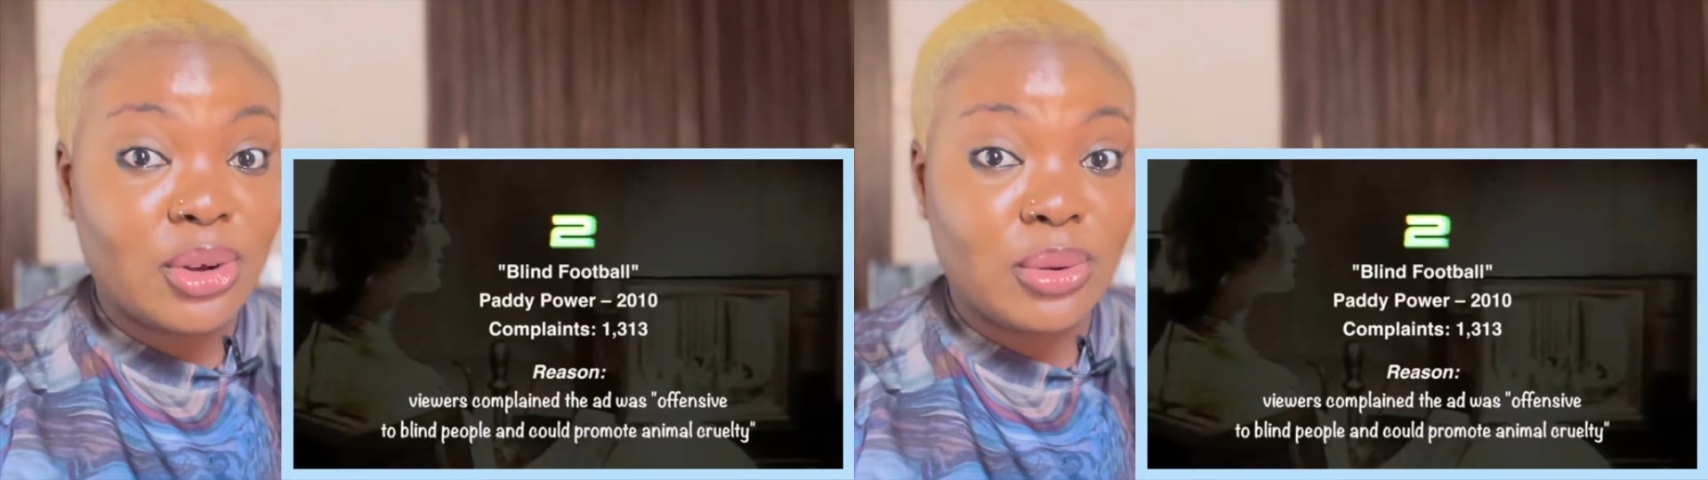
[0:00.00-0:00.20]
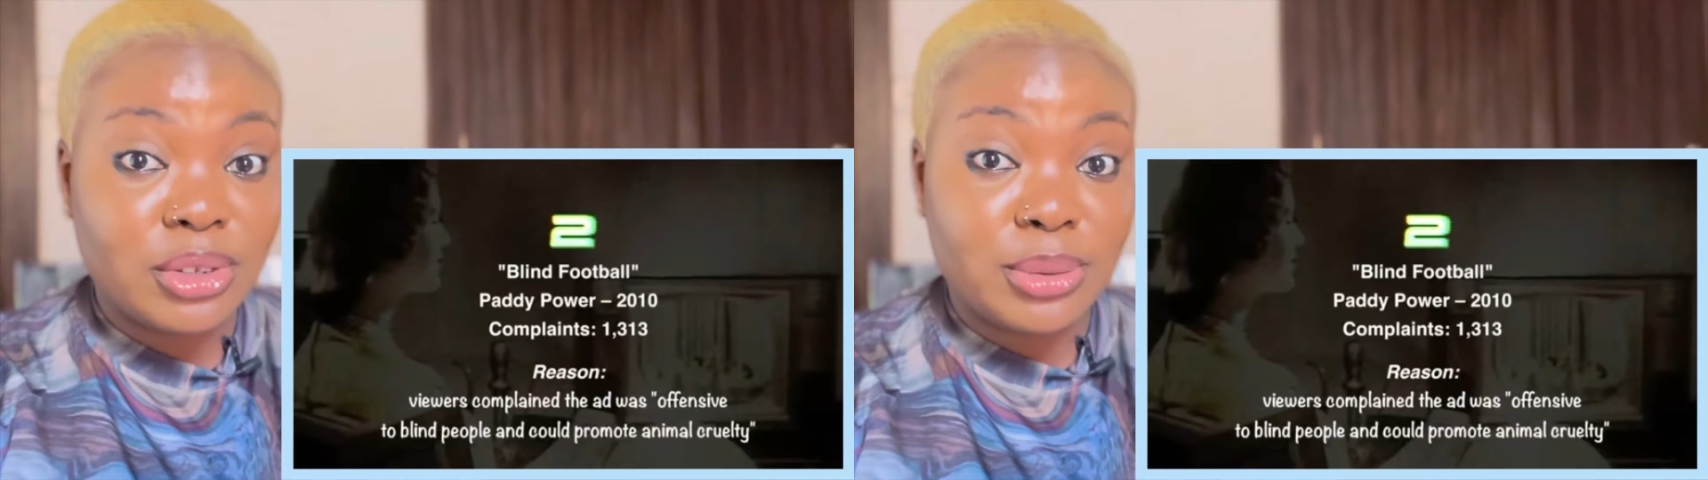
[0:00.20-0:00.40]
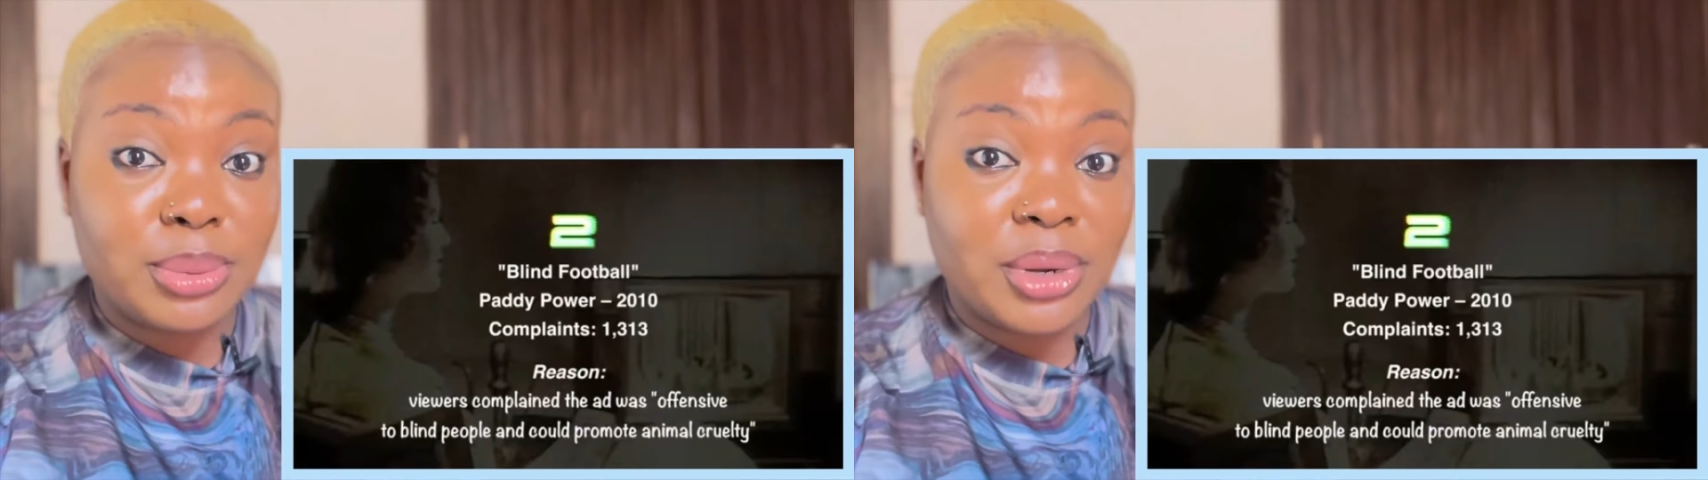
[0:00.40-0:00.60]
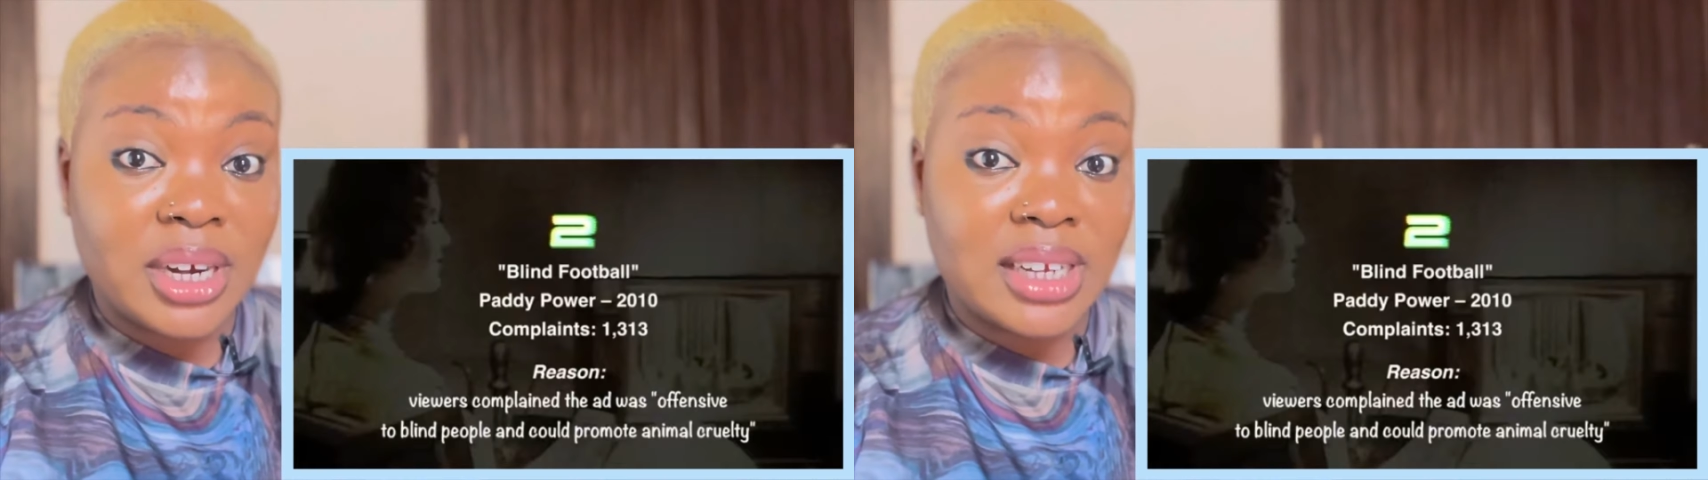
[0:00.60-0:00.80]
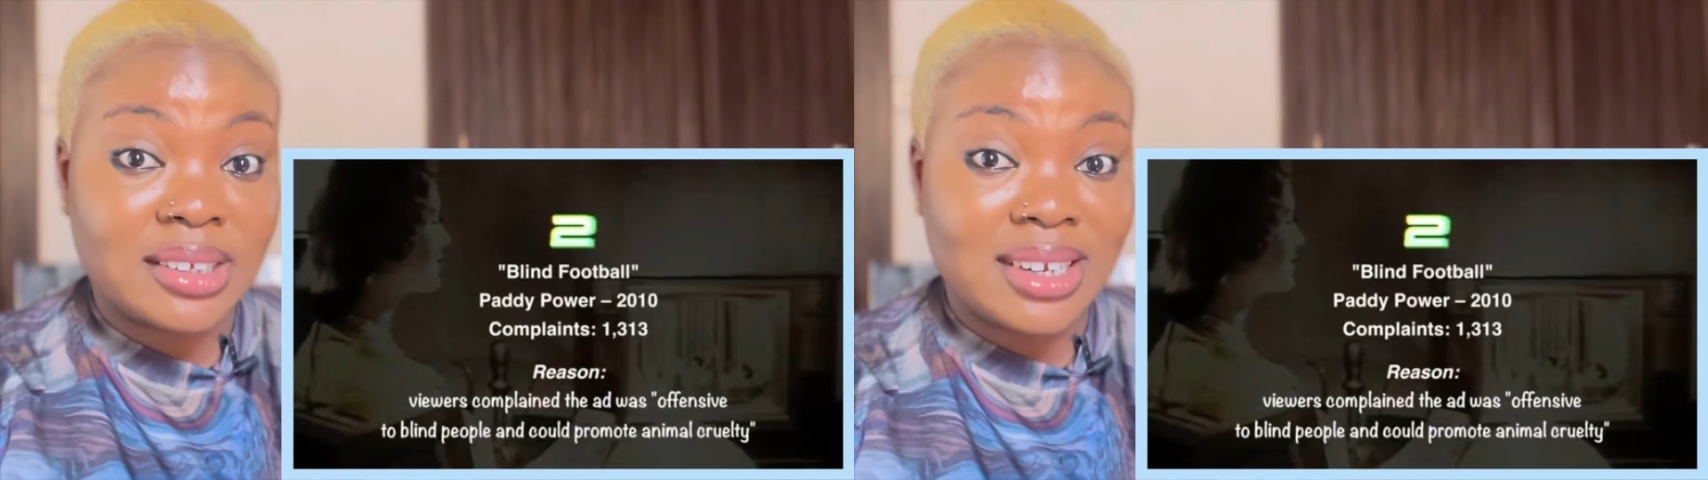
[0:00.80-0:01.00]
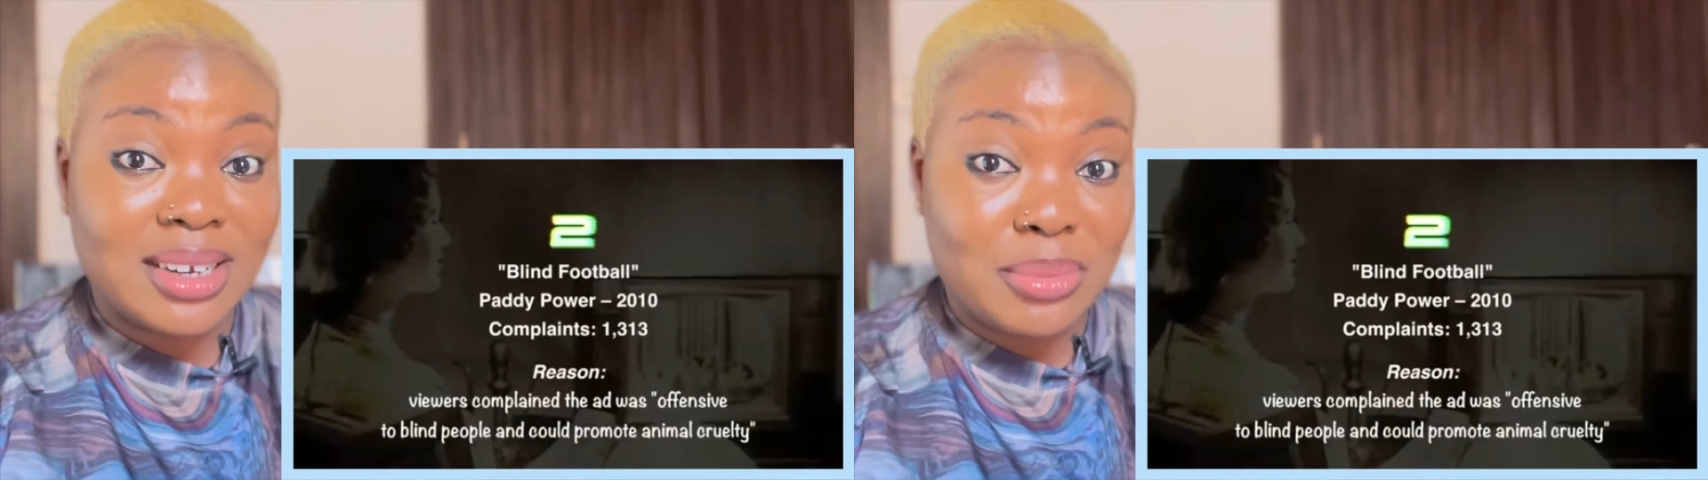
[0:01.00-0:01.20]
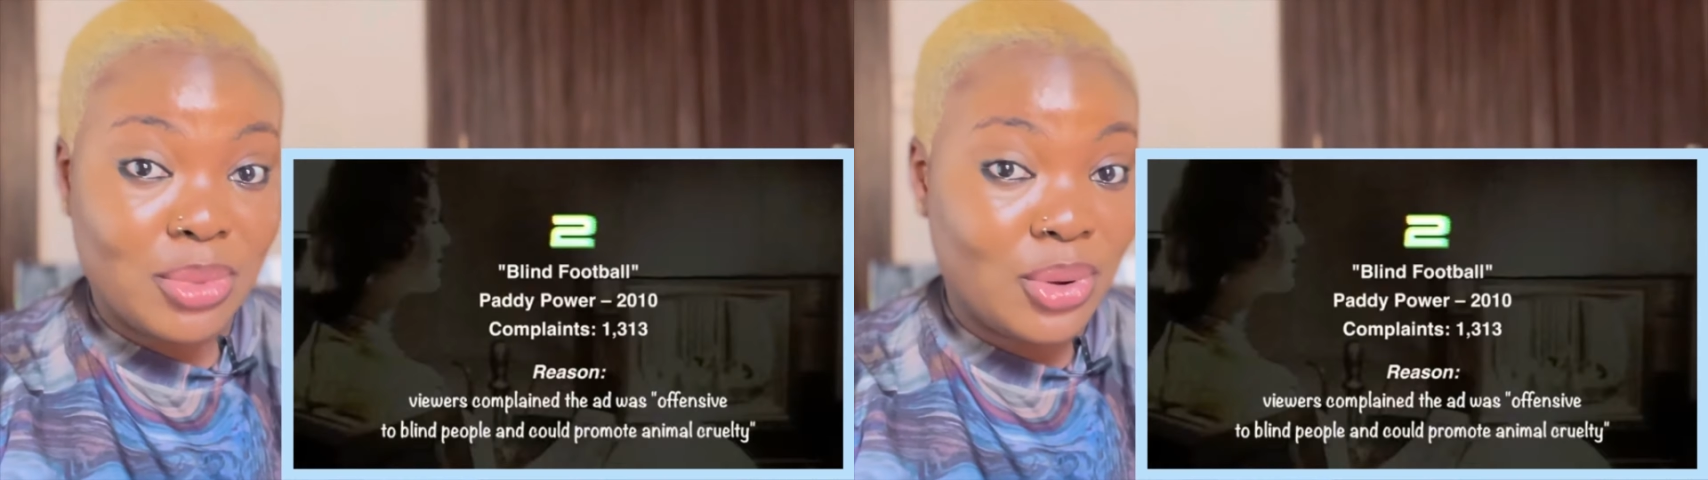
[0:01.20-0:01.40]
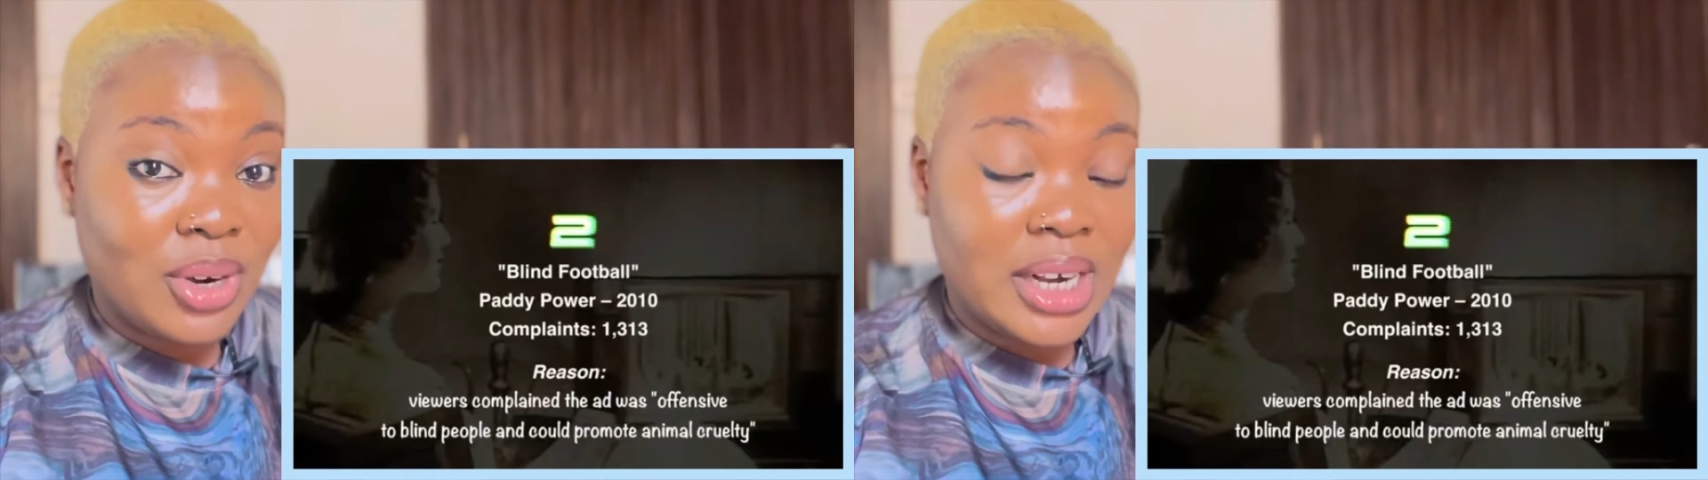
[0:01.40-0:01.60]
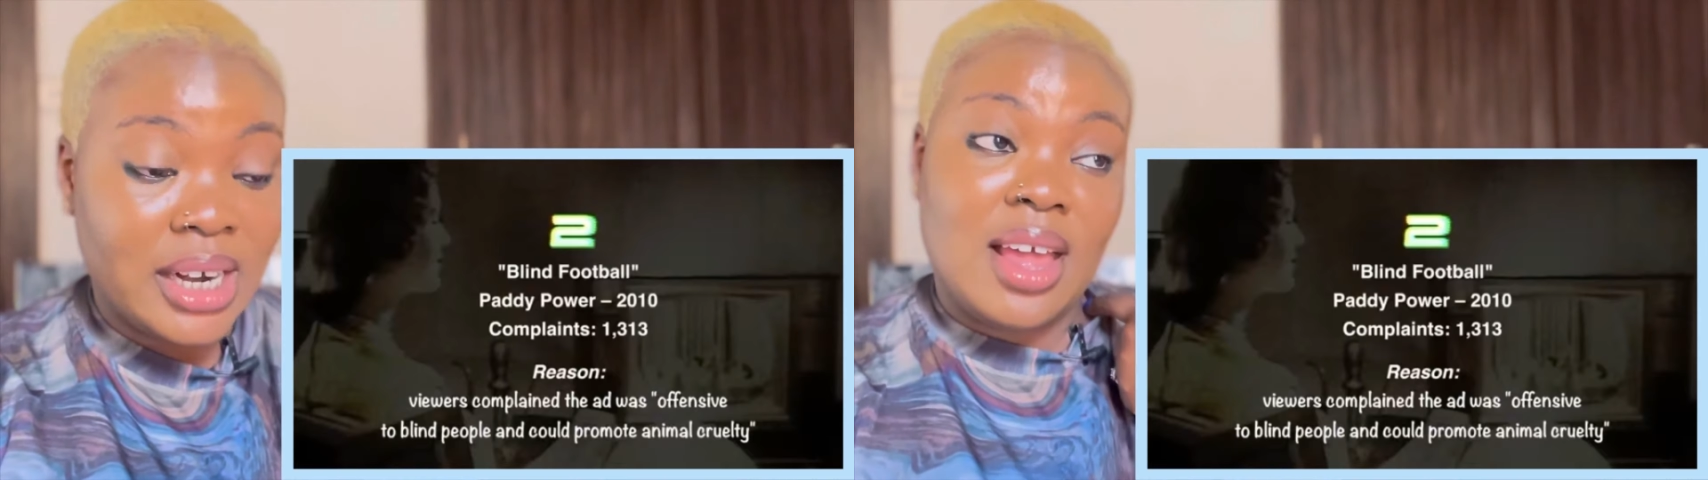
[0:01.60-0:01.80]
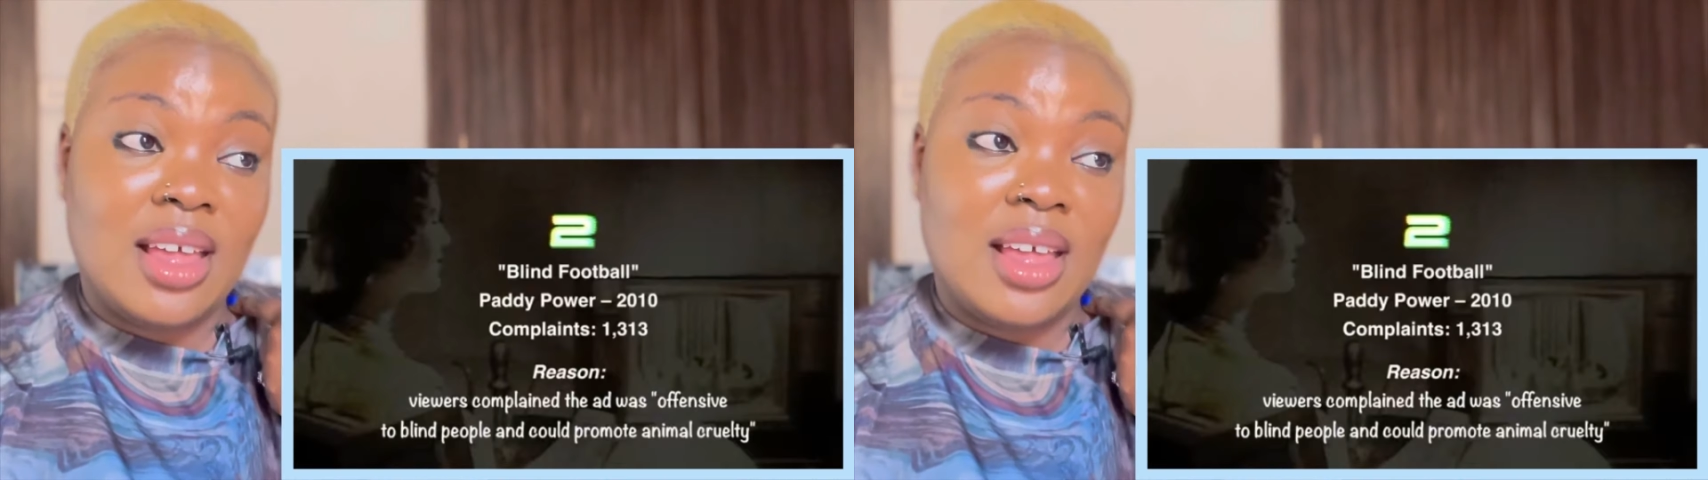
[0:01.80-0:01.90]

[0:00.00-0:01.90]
don't want to be pregnant anymore